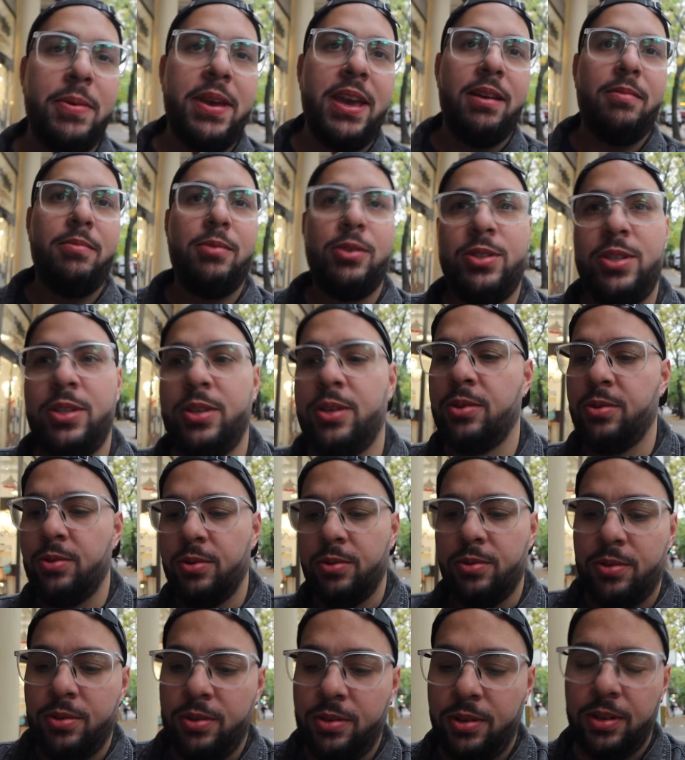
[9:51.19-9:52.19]
be able
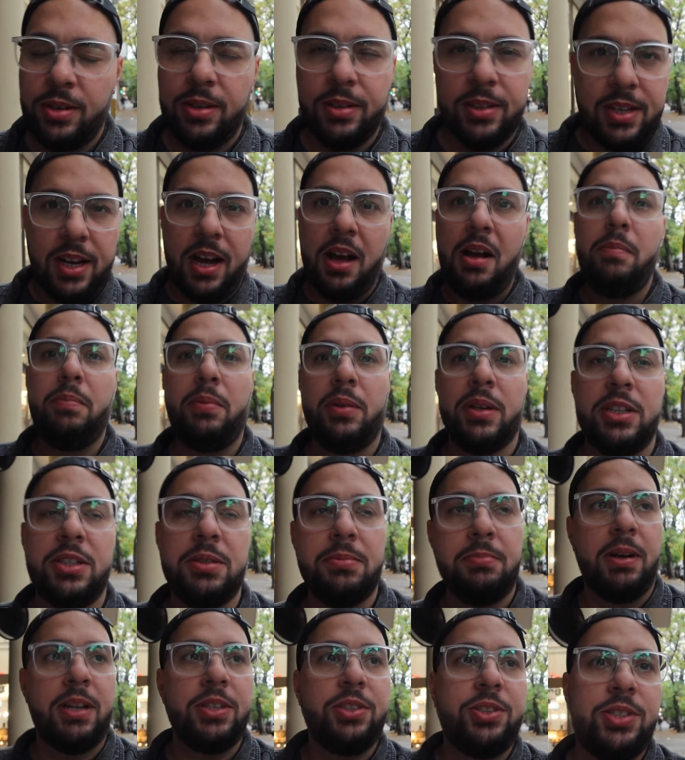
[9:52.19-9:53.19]
to accomplish
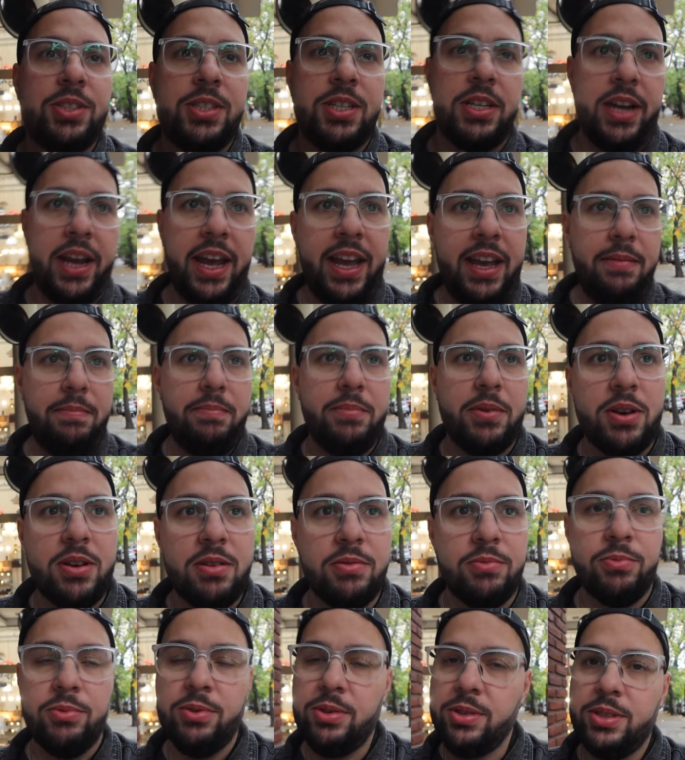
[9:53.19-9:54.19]
much today,
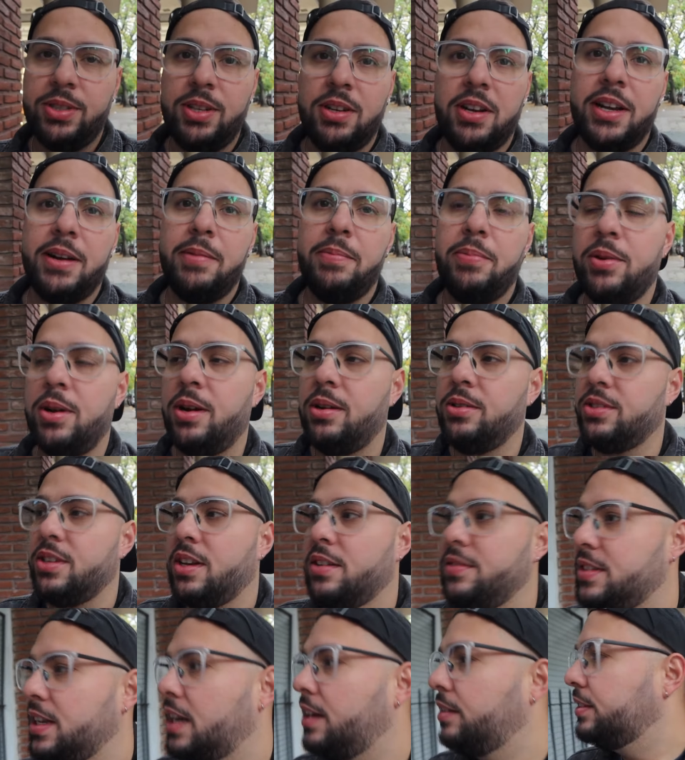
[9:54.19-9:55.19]
but we're still gonna put
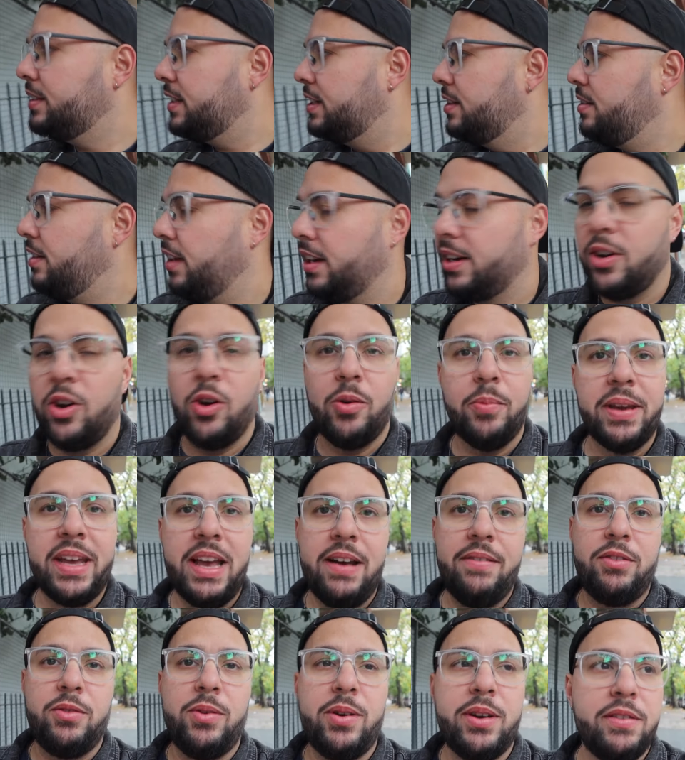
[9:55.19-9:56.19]
ourselves out there and hope you
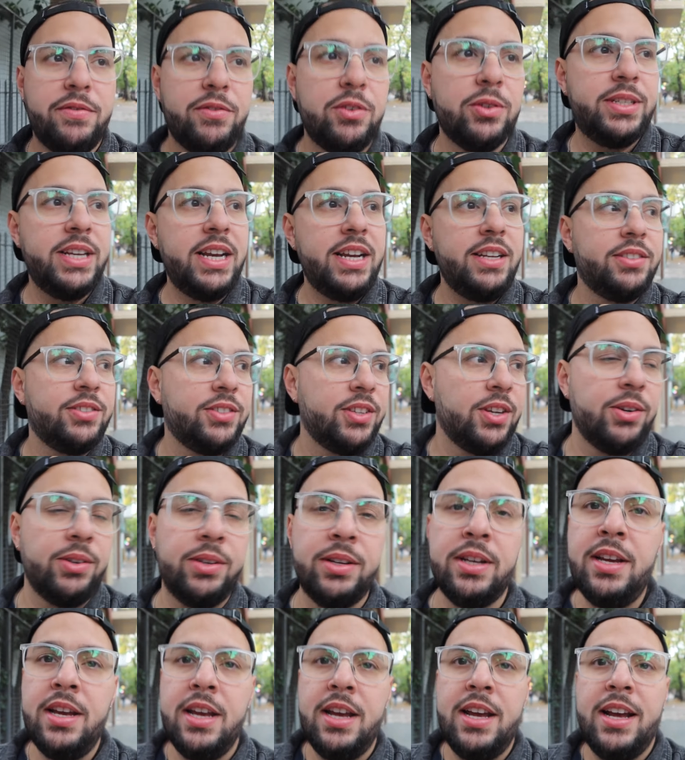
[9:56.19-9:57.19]
have a wonderful day, so
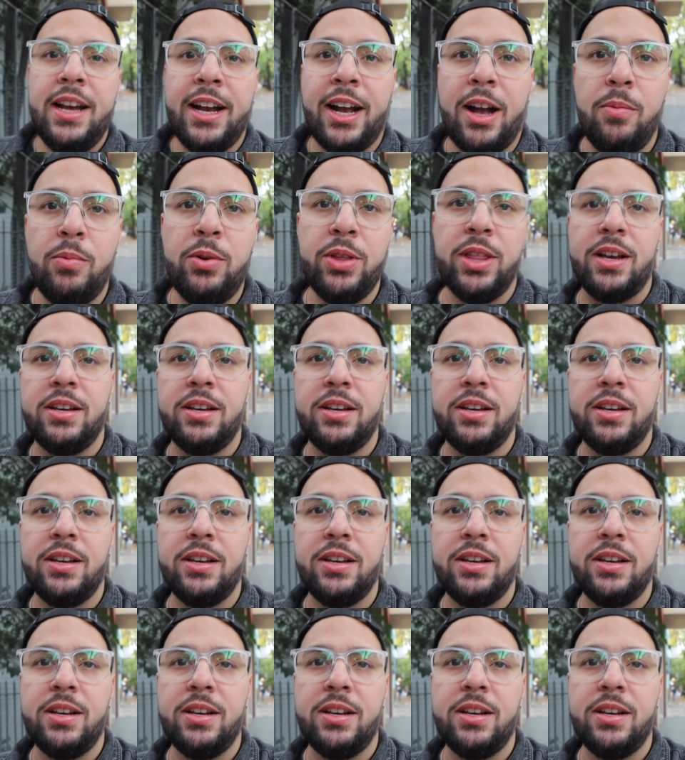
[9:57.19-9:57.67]
come with